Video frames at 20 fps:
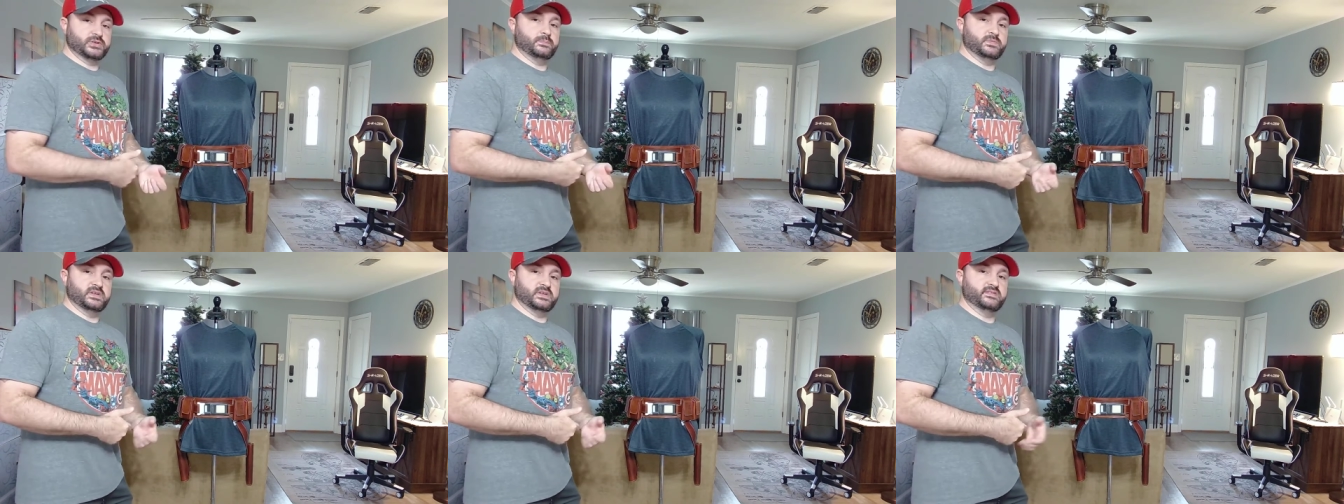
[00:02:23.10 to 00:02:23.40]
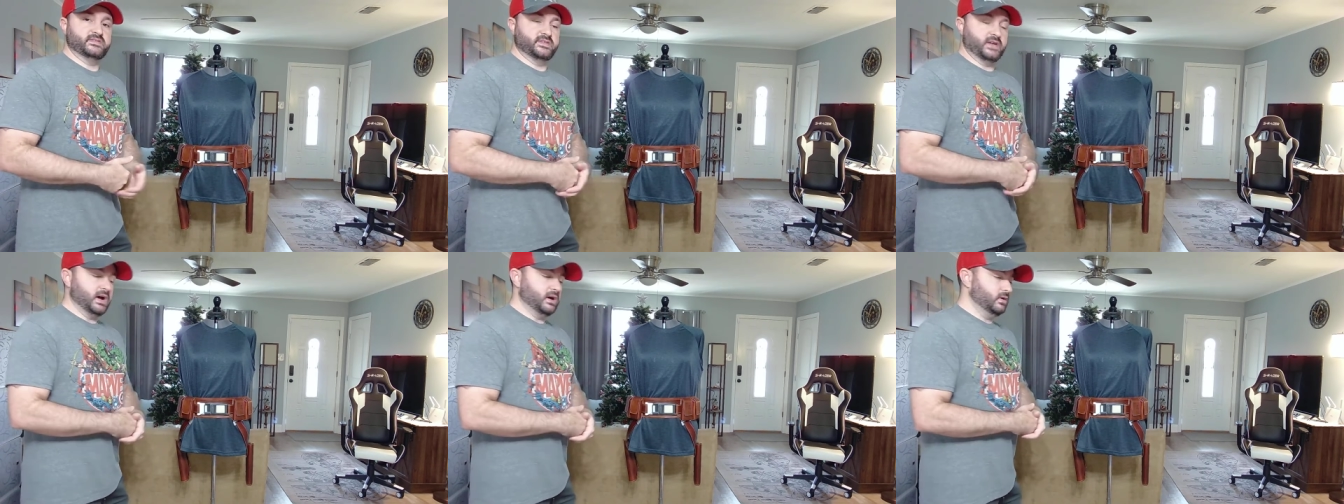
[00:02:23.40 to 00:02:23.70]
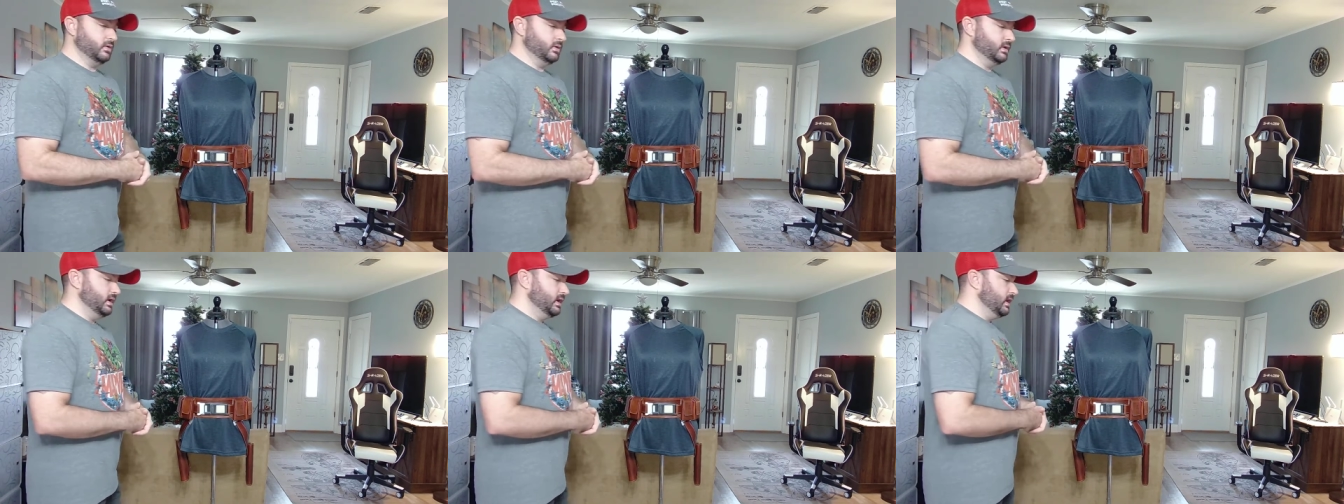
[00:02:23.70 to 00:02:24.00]
these
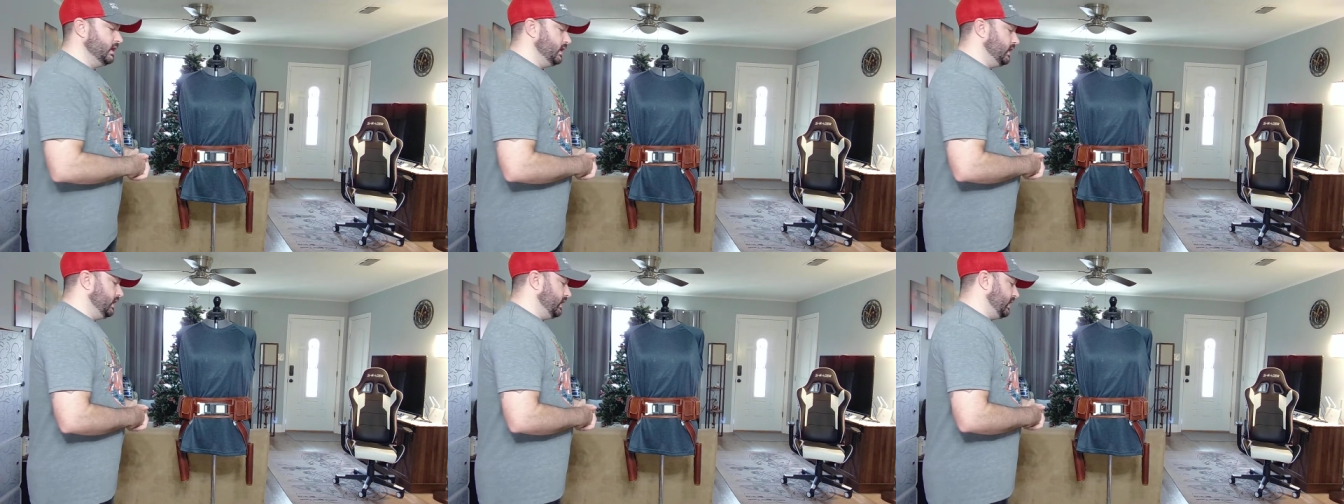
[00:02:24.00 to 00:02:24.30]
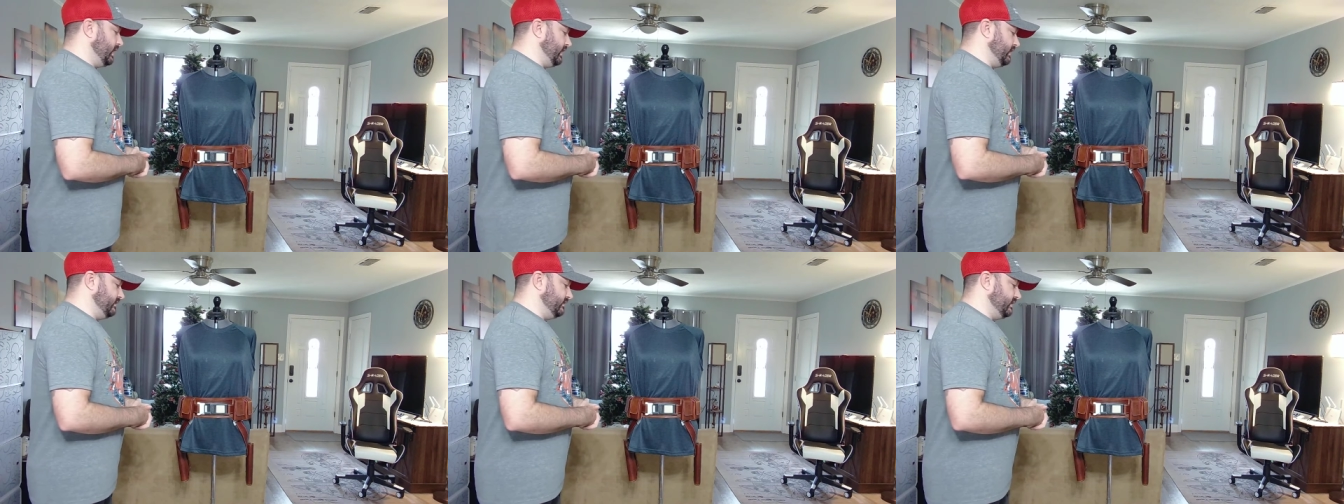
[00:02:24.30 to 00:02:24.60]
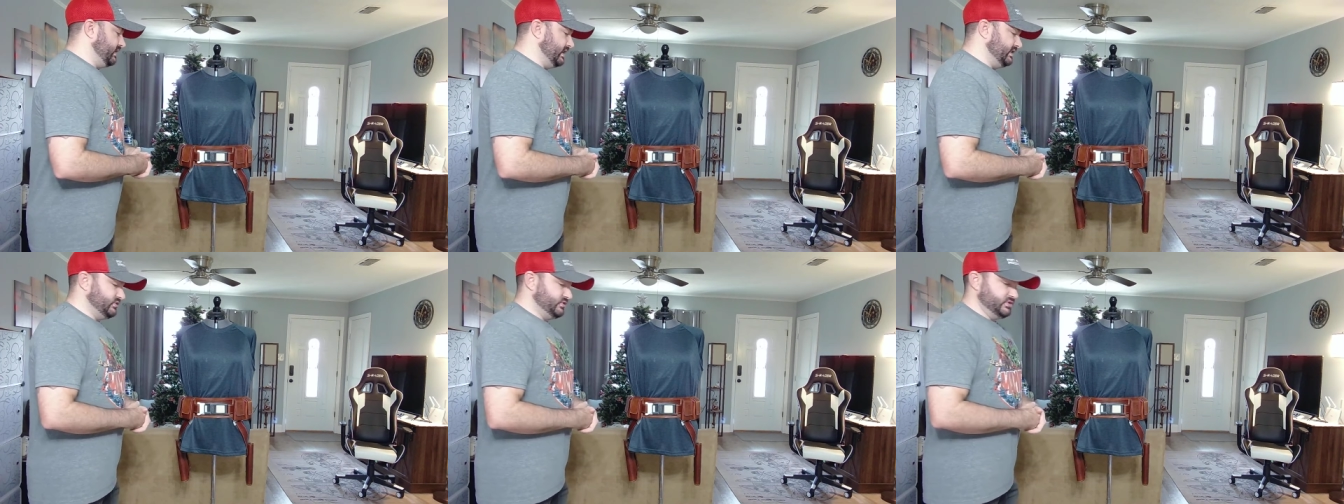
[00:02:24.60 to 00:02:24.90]
out,
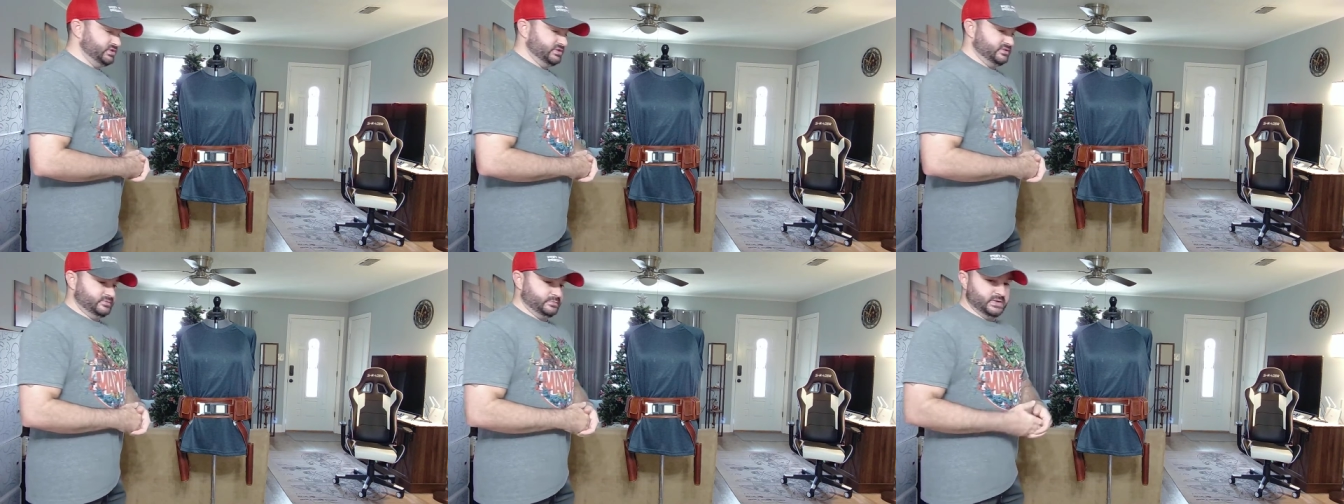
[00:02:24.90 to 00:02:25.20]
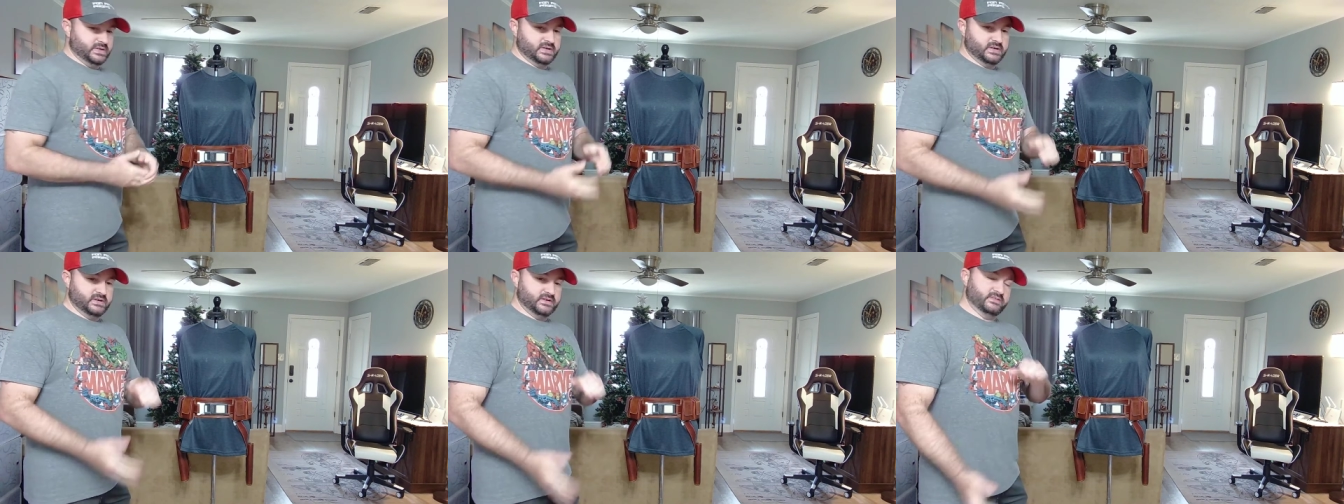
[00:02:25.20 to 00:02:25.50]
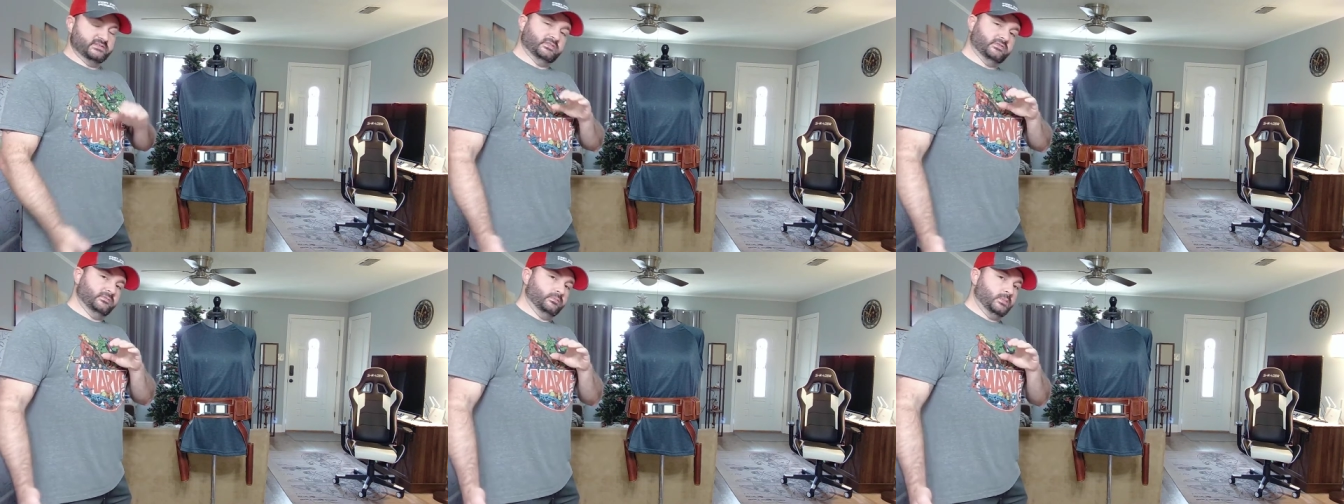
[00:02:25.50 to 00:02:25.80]
and that's just
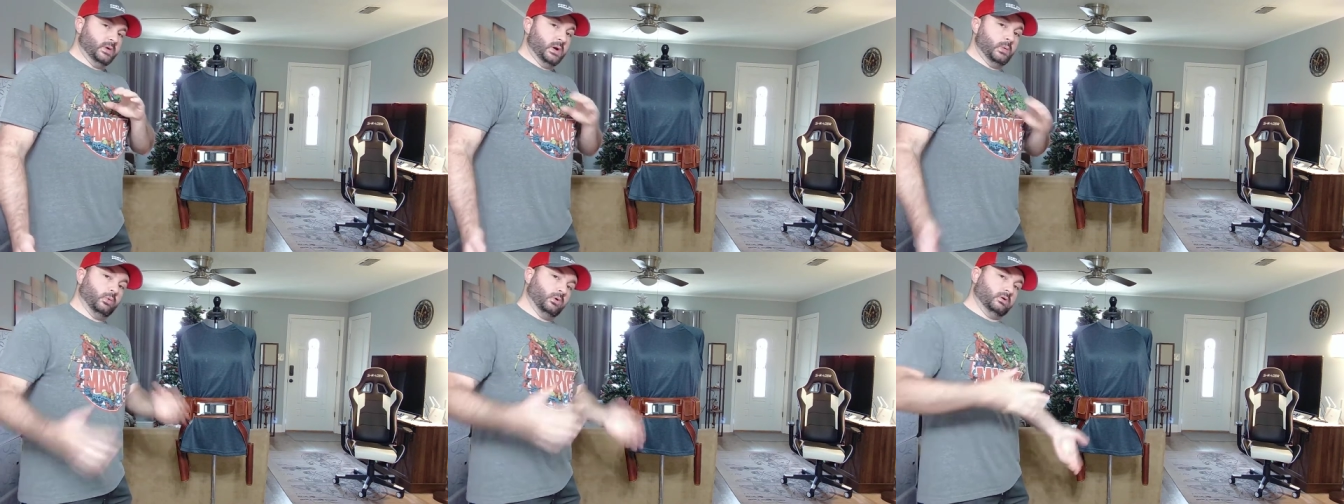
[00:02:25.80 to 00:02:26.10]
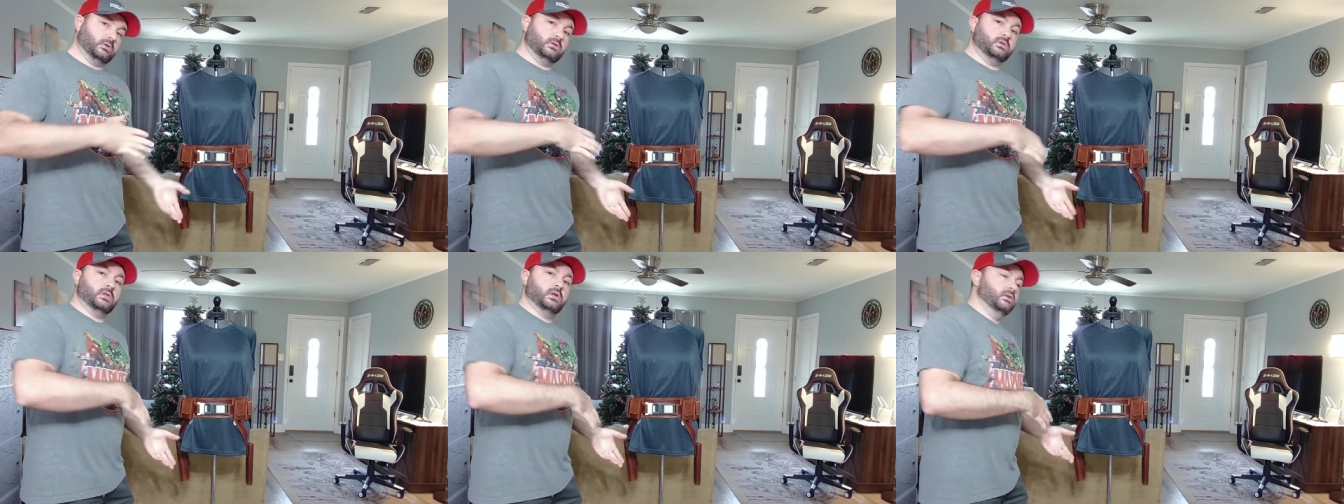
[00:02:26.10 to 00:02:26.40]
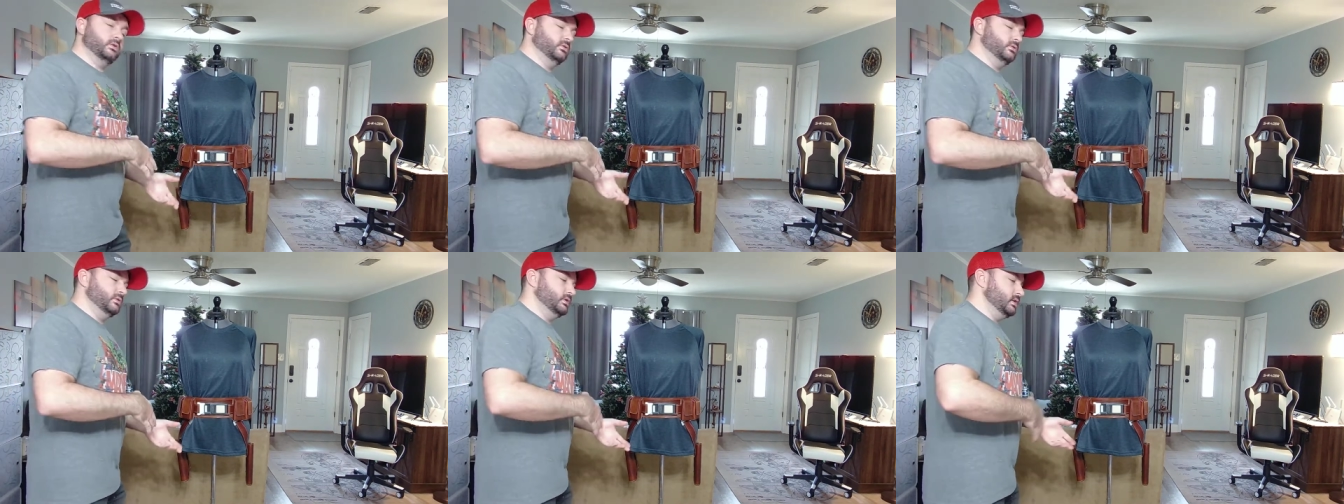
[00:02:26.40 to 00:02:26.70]
because of my
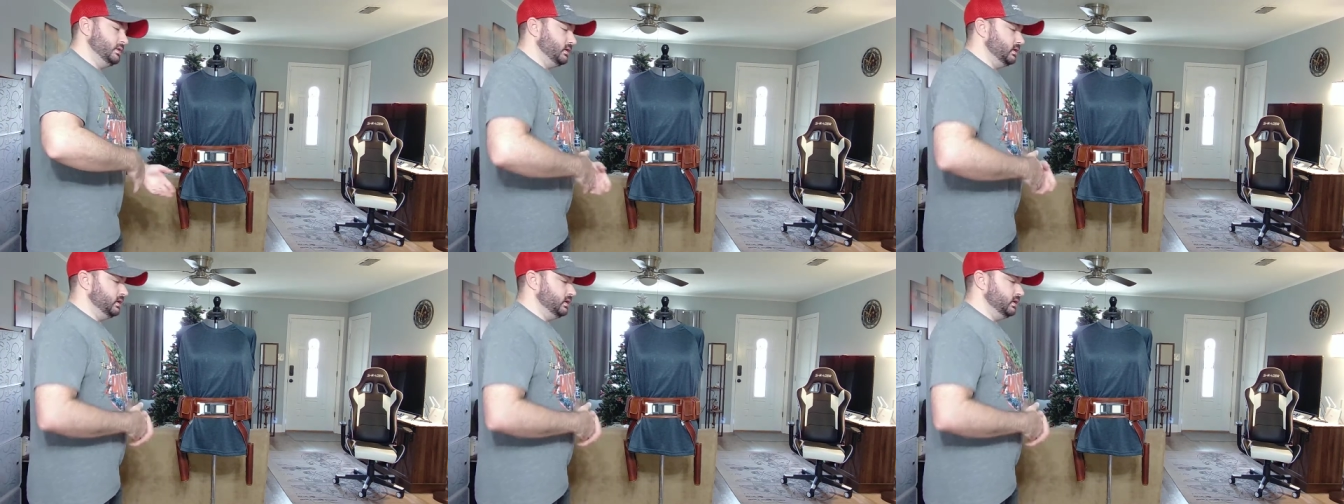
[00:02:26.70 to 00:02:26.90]
workload.